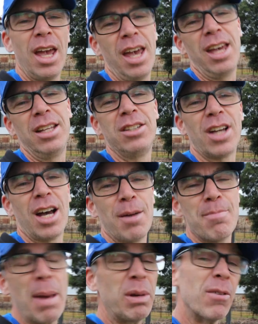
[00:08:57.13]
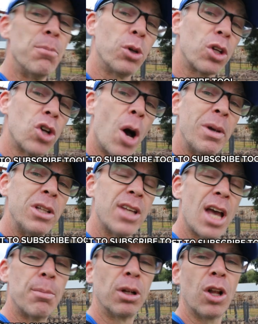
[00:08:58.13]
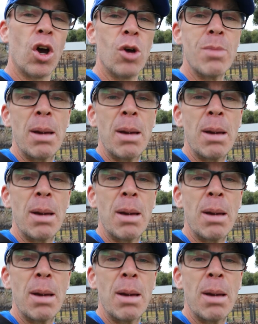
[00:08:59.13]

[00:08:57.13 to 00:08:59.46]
and maybe even put a comment down below.